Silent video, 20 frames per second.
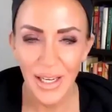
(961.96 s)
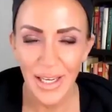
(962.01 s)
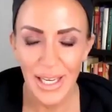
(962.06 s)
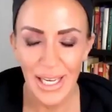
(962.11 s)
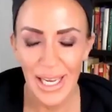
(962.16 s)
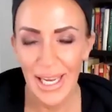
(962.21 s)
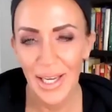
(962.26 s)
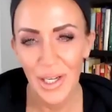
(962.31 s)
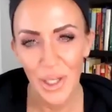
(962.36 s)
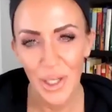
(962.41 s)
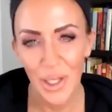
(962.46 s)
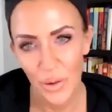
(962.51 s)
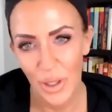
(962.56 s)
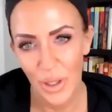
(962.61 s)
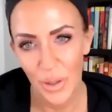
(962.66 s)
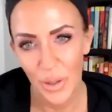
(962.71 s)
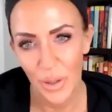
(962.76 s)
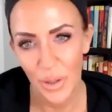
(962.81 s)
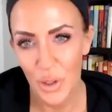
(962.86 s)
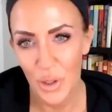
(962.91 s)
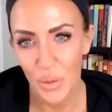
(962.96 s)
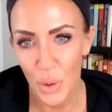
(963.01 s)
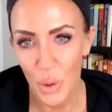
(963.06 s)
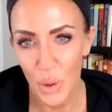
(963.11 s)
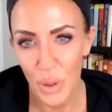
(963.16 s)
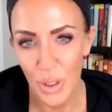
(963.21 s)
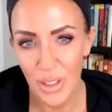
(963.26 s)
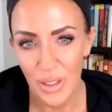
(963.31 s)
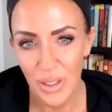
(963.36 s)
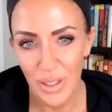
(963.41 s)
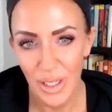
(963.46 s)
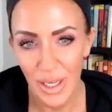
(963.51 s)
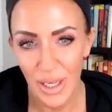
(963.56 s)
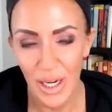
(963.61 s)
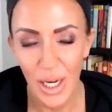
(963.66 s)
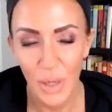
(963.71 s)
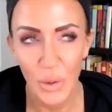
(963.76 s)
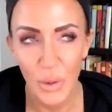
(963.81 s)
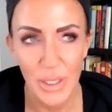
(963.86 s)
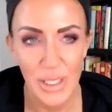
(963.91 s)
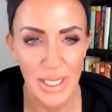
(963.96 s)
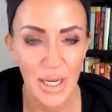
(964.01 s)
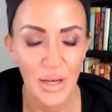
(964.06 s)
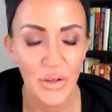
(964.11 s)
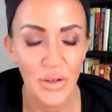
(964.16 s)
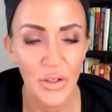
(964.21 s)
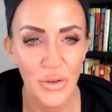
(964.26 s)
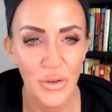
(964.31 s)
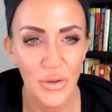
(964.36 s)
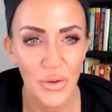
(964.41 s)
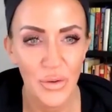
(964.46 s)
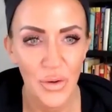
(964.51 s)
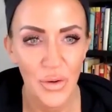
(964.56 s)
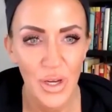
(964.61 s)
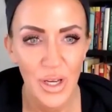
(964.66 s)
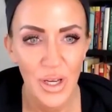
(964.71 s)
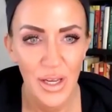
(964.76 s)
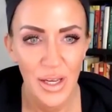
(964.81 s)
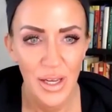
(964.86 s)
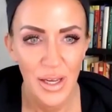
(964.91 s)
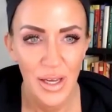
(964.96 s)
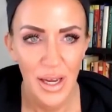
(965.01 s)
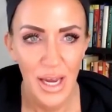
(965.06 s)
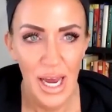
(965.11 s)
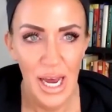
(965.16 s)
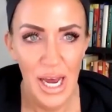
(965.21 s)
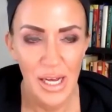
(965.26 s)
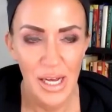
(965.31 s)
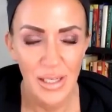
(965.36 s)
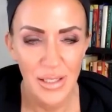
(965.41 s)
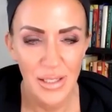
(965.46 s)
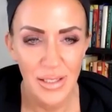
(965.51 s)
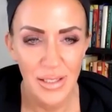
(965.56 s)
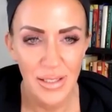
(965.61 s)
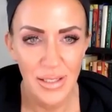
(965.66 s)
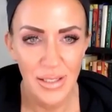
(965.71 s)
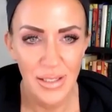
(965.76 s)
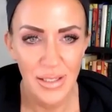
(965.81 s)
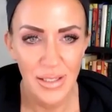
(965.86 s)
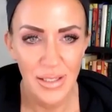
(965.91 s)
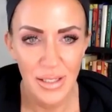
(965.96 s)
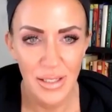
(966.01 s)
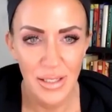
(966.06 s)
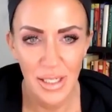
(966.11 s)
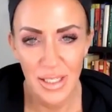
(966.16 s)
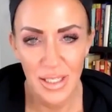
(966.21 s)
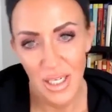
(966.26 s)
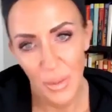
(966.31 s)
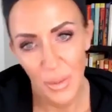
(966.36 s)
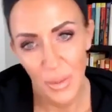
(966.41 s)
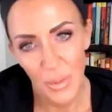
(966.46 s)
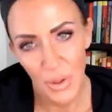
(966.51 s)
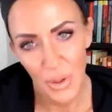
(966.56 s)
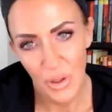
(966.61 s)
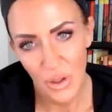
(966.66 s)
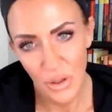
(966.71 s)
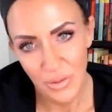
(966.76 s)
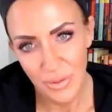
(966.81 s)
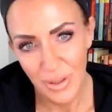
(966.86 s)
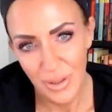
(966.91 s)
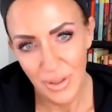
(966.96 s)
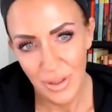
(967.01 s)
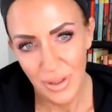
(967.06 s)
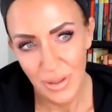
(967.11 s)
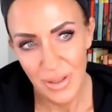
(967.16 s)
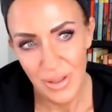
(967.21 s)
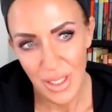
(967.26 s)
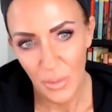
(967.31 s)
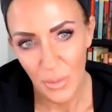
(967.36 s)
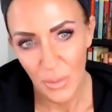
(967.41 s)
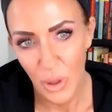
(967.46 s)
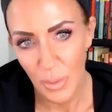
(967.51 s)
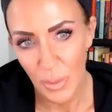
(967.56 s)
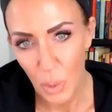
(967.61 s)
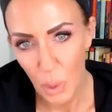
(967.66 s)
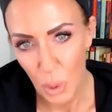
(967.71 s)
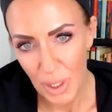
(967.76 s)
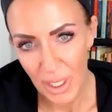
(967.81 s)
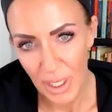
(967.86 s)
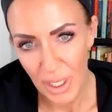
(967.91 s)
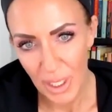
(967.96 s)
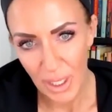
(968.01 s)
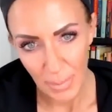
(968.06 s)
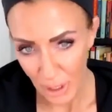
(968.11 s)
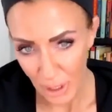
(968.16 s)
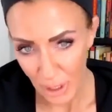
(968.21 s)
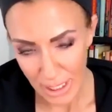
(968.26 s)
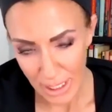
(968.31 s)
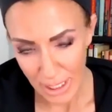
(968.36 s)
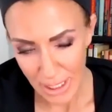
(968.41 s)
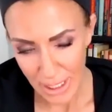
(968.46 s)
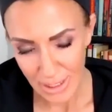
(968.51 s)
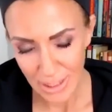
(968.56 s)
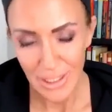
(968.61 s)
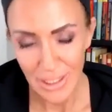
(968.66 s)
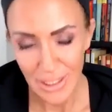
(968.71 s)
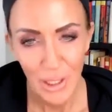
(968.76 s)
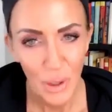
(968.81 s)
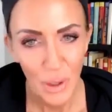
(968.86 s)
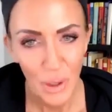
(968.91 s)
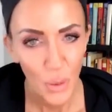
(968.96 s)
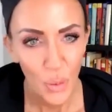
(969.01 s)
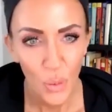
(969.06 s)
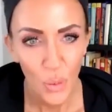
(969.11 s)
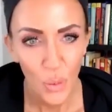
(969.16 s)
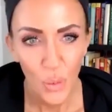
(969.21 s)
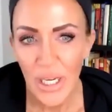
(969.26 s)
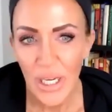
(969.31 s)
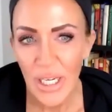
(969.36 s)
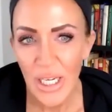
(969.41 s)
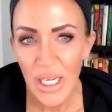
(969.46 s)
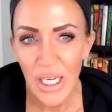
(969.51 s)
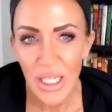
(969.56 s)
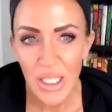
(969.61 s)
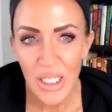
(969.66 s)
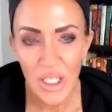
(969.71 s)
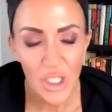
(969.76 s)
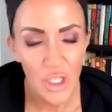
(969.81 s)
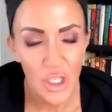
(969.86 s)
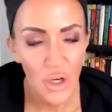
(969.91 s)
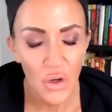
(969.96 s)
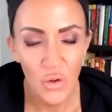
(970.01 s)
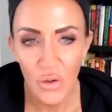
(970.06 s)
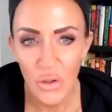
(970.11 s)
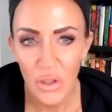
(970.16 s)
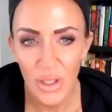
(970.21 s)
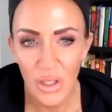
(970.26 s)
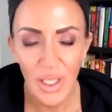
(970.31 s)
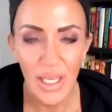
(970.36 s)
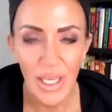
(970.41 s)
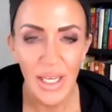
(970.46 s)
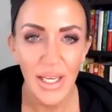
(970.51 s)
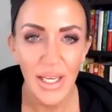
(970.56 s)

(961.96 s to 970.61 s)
can't agree with you more. And I will tell you, as a typical, somewhat boring American, we don't like